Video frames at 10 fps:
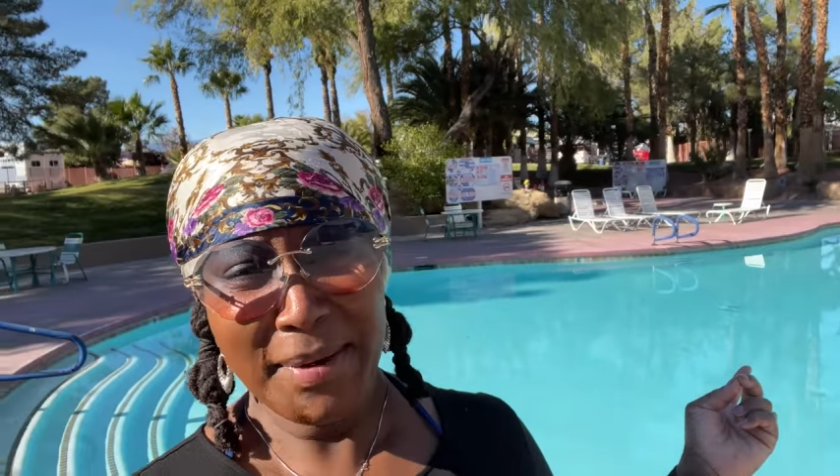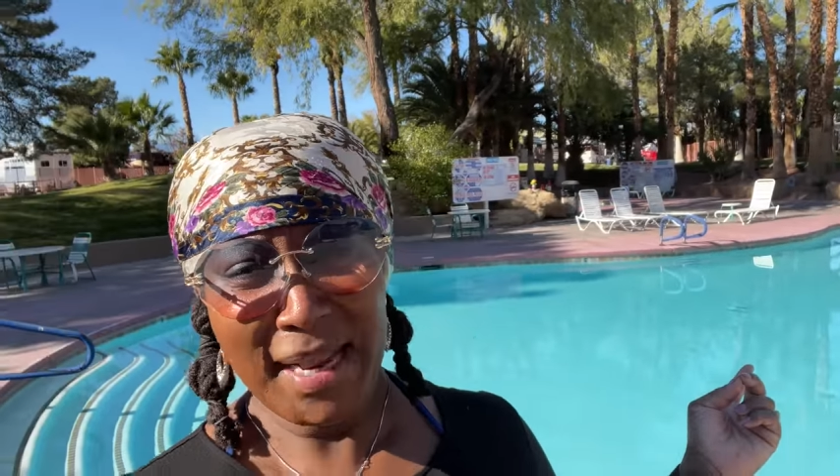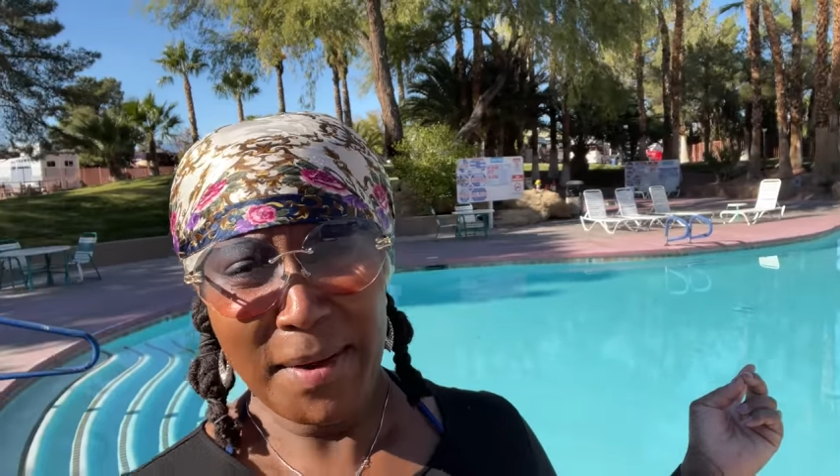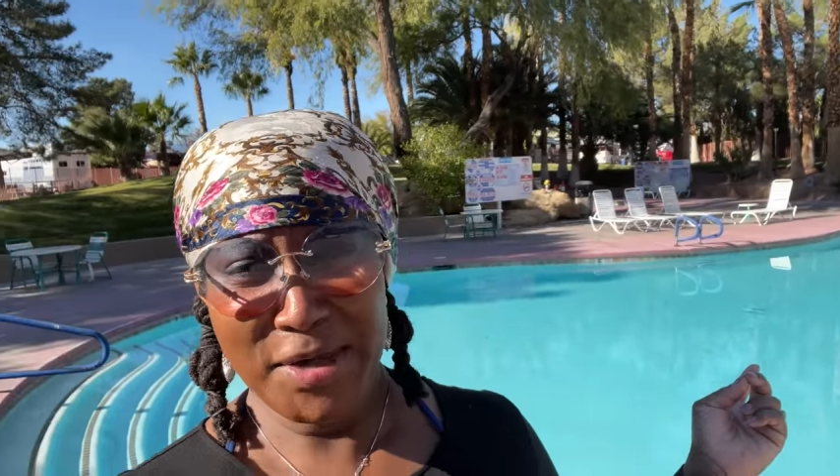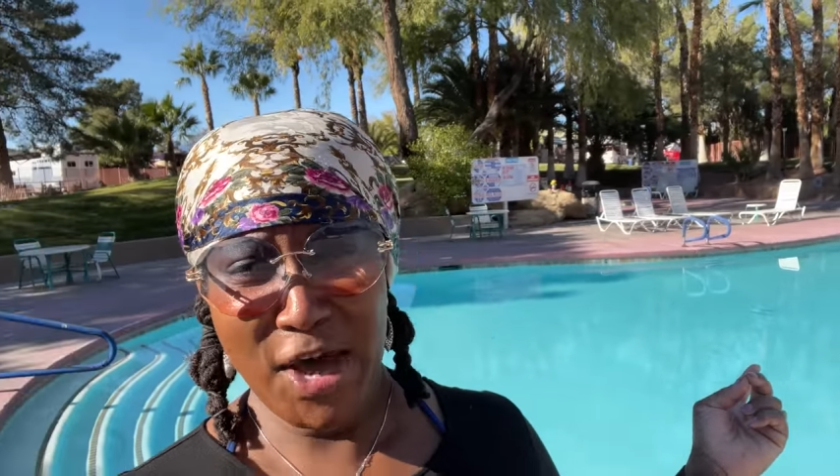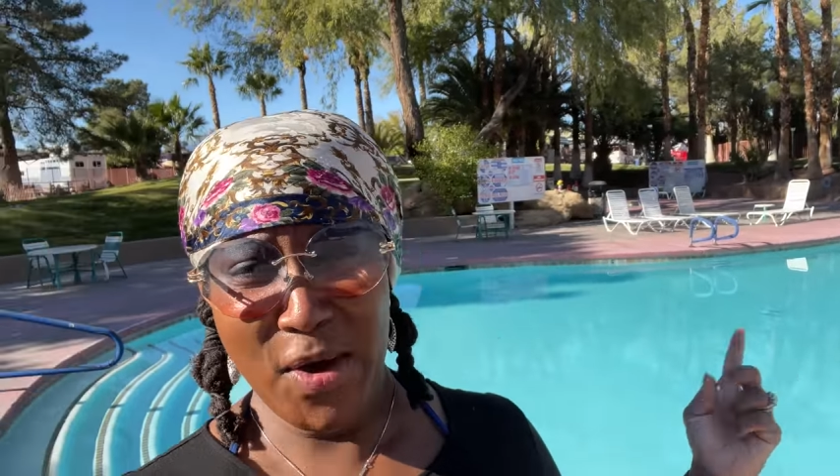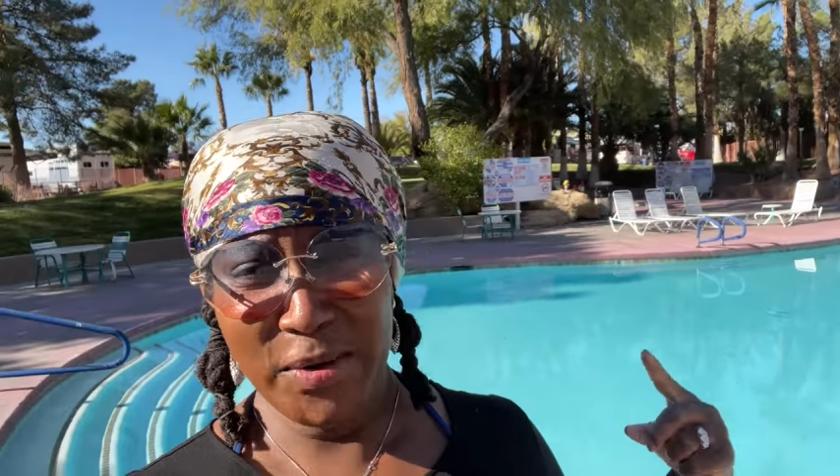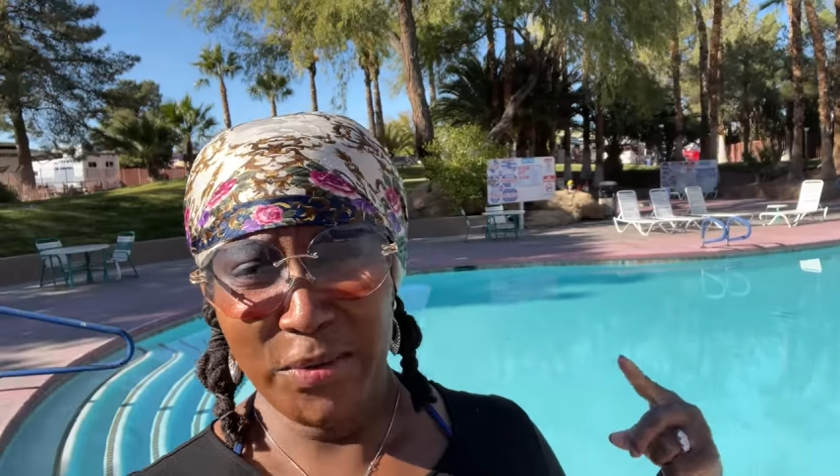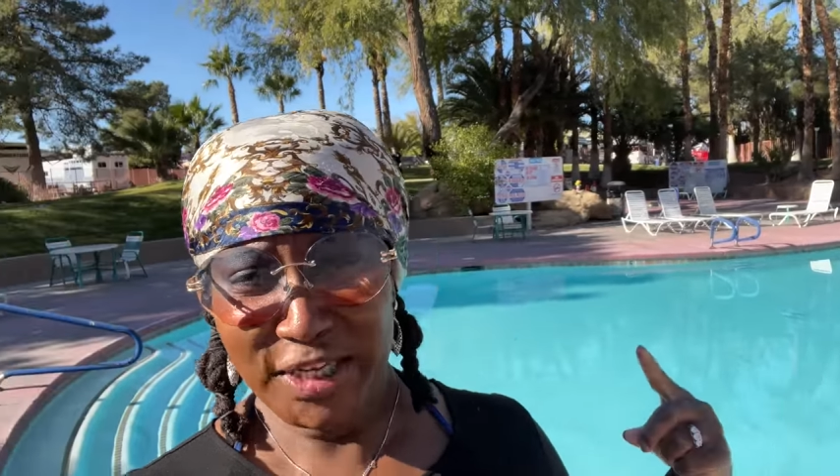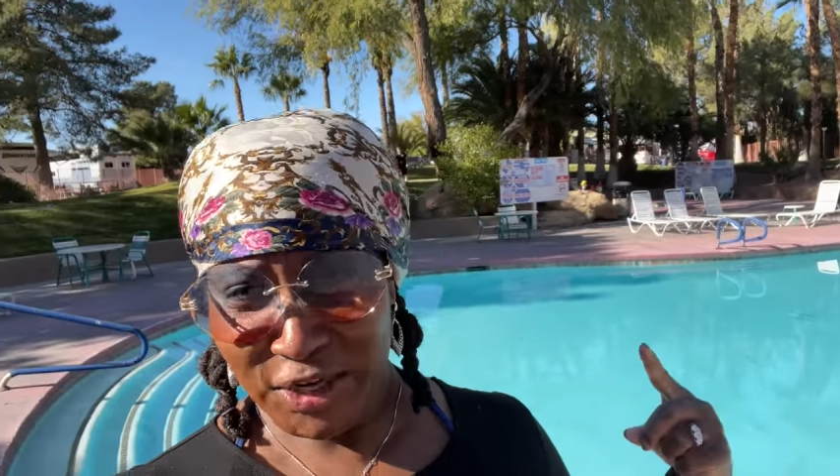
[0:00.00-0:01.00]
not be going
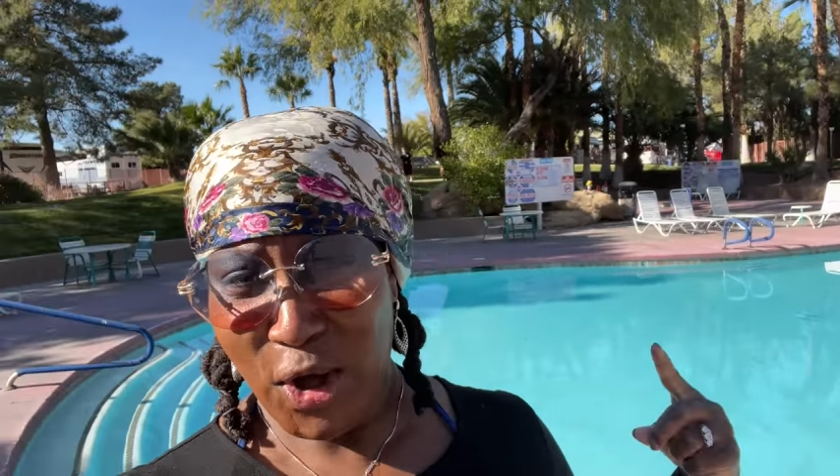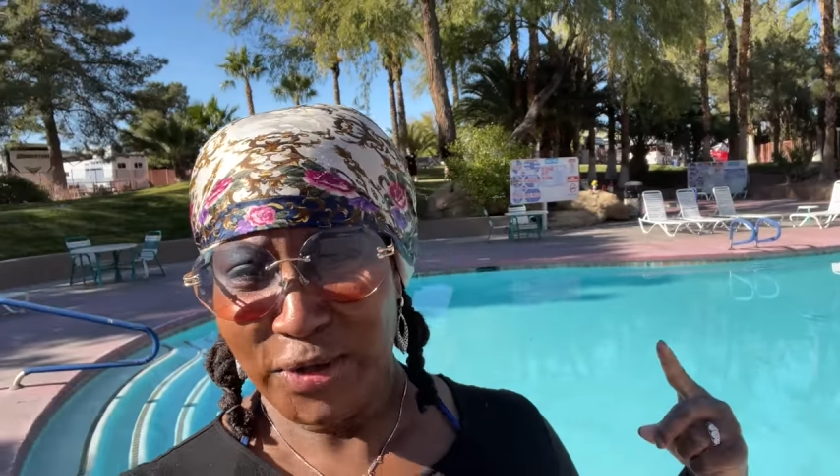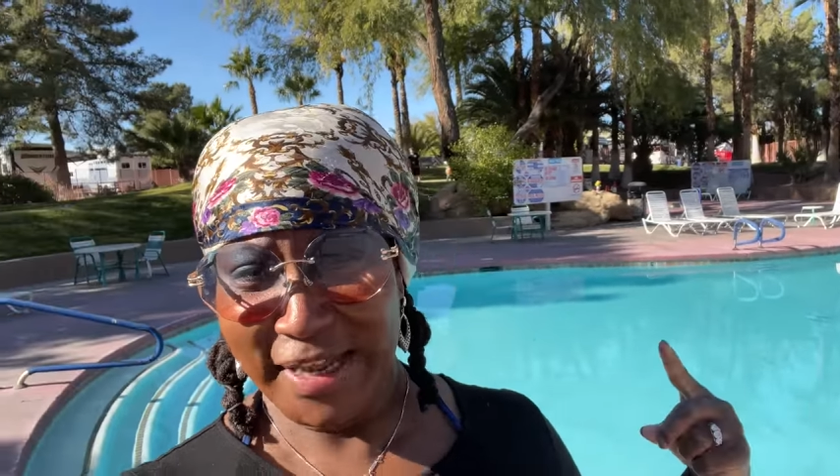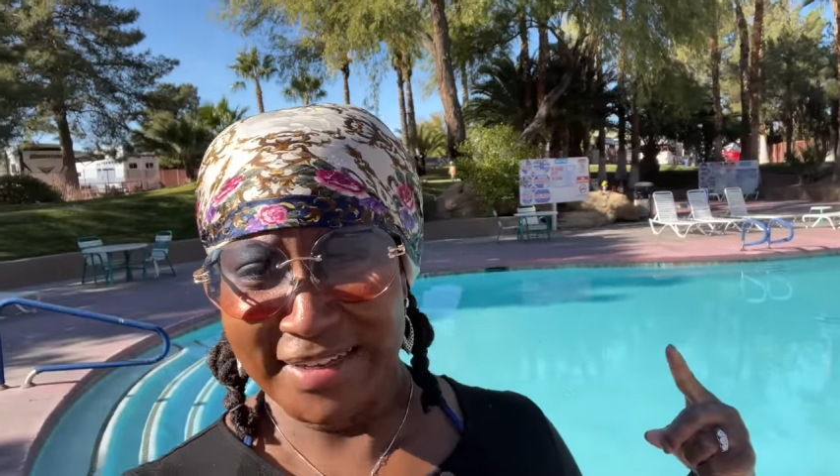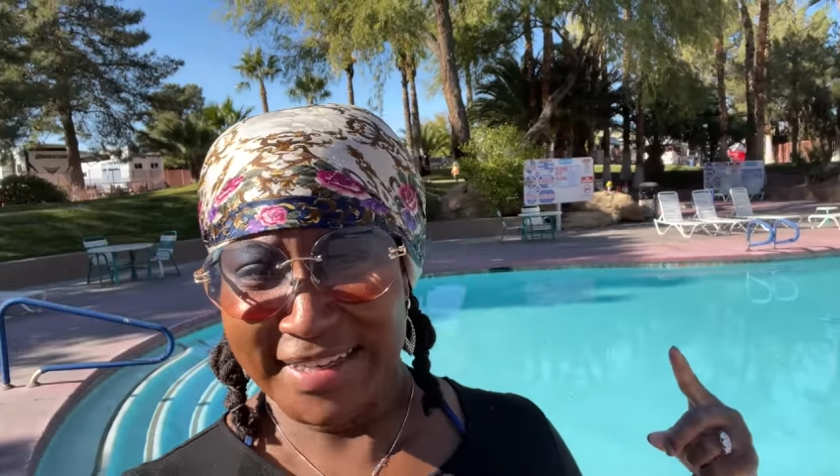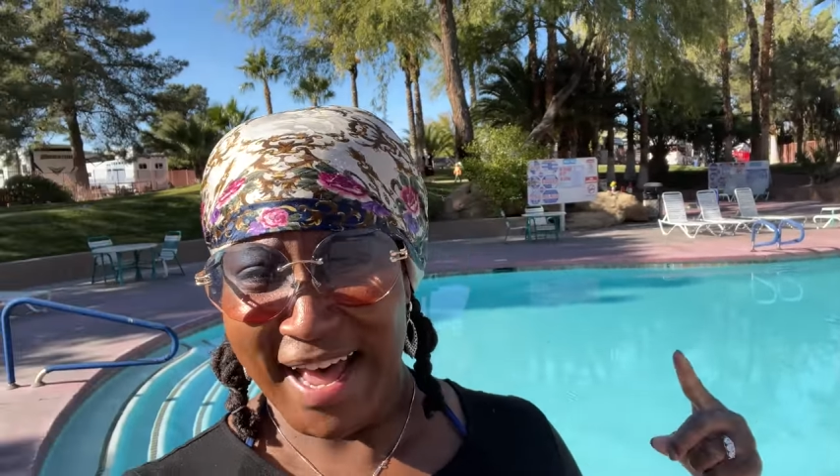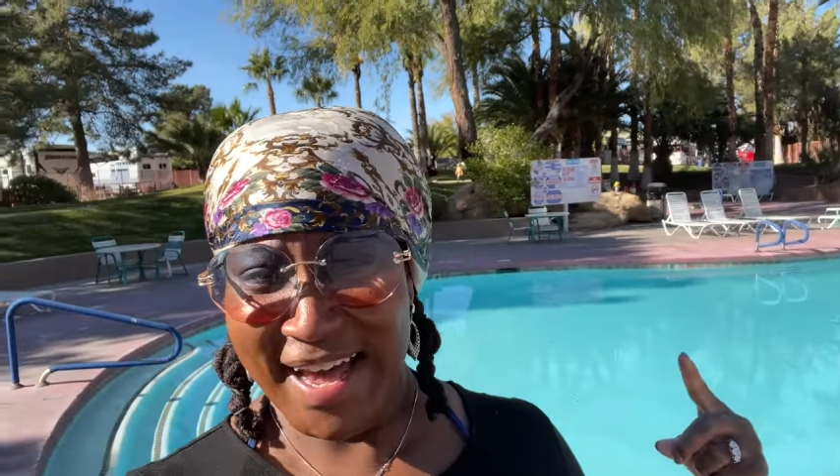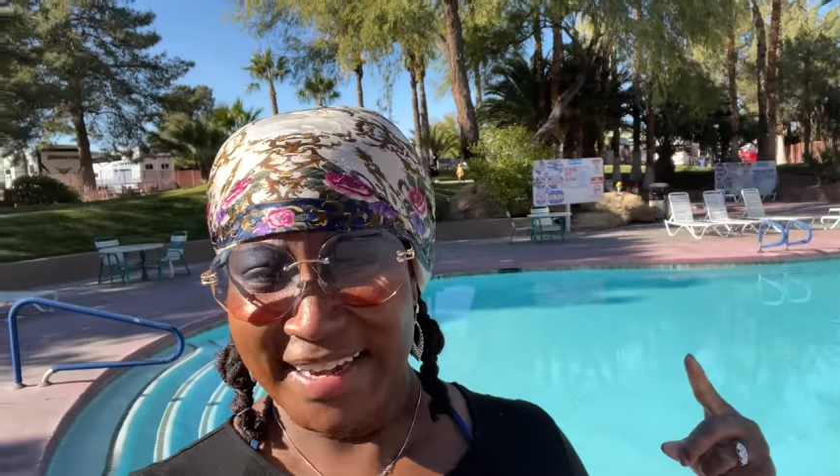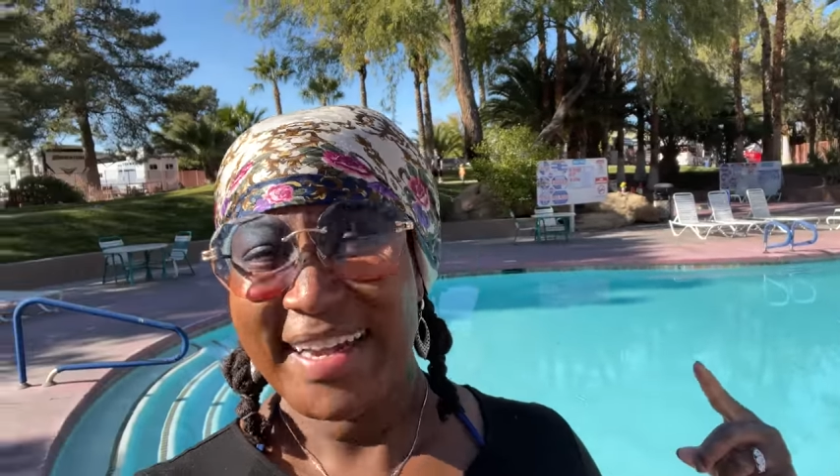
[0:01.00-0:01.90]
when it's cold outside.